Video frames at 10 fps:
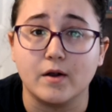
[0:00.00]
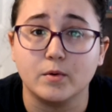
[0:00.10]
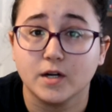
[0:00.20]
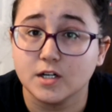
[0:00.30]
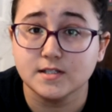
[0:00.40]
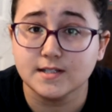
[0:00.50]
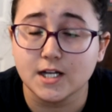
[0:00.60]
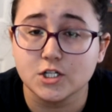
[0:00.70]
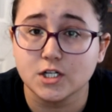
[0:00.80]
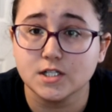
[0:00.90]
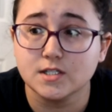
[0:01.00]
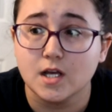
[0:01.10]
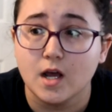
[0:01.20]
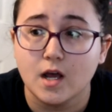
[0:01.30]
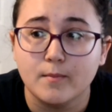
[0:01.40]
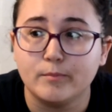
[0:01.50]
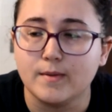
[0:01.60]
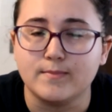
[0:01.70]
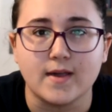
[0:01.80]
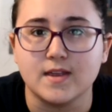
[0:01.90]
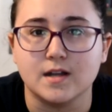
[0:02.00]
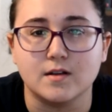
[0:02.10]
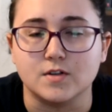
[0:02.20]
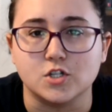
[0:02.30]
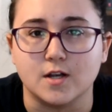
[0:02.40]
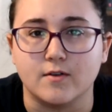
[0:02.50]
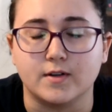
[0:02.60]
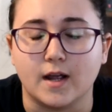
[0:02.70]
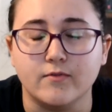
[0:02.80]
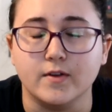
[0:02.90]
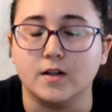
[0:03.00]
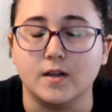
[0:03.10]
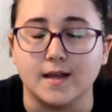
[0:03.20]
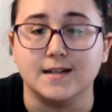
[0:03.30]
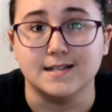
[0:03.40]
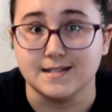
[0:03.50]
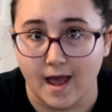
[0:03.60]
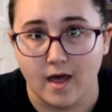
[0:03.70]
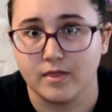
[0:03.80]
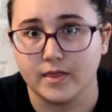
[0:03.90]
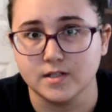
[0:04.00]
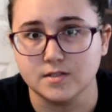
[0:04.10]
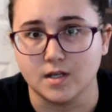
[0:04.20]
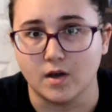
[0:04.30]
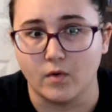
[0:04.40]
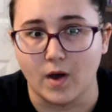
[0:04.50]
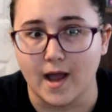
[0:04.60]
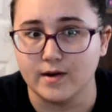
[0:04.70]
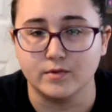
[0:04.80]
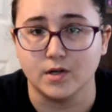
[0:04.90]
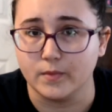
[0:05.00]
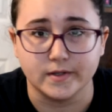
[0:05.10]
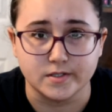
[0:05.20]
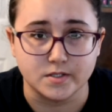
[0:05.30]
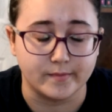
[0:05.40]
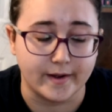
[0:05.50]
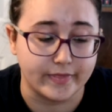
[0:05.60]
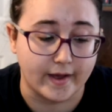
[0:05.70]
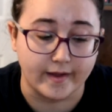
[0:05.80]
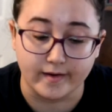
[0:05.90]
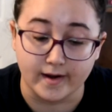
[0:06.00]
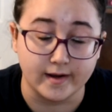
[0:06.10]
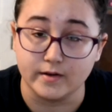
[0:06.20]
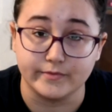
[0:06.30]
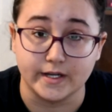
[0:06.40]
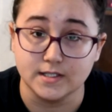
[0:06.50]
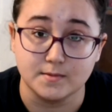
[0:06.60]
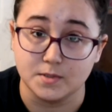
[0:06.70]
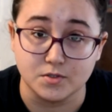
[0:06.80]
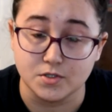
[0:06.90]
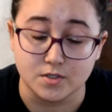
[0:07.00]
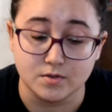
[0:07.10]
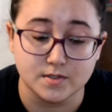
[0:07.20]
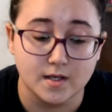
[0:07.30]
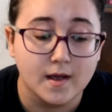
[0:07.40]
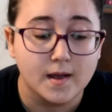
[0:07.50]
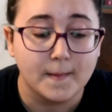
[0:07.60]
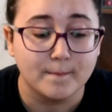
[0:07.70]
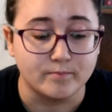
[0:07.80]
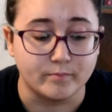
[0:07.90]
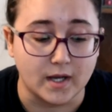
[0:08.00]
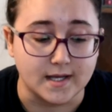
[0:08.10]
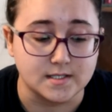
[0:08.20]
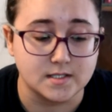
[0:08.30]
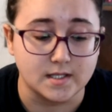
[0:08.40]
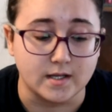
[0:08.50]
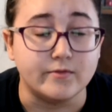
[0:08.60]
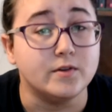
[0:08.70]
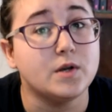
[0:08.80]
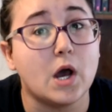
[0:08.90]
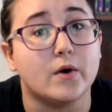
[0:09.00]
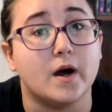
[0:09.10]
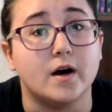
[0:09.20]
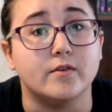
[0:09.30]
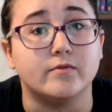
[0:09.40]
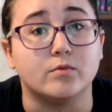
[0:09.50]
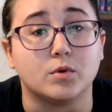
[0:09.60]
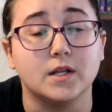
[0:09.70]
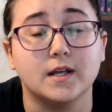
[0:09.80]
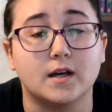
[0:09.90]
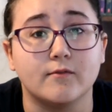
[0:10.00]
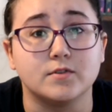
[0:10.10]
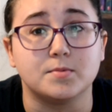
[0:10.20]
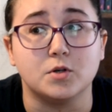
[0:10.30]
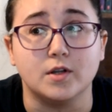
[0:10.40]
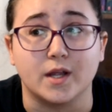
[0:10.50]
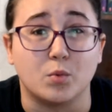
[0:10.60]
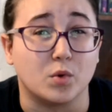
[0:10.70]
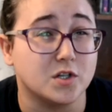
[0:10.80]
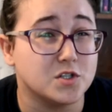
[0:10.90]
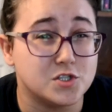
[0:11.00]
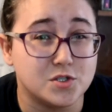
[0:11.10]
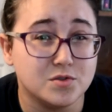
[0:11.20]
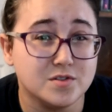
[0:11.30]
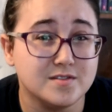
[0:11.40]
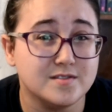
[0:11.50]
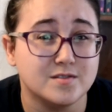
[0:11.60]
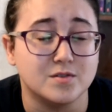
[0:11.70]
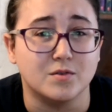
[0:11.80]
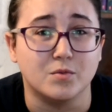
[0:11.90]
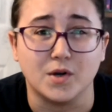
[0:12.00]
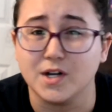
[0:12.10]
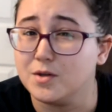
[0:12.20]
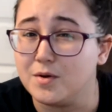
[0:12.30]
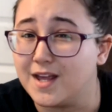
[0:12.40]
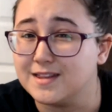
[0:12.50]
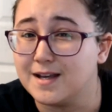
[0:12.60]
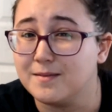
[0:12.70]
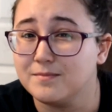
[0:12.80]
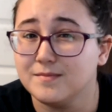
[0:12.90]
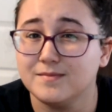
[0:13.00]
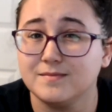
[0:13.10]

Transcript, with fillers: to work are Skechers, but by the end of the shift, I feel like death. So I don't know what to do about that. I need to find some new shoes. But if you know of really comfortable like work shoes, where do you get them?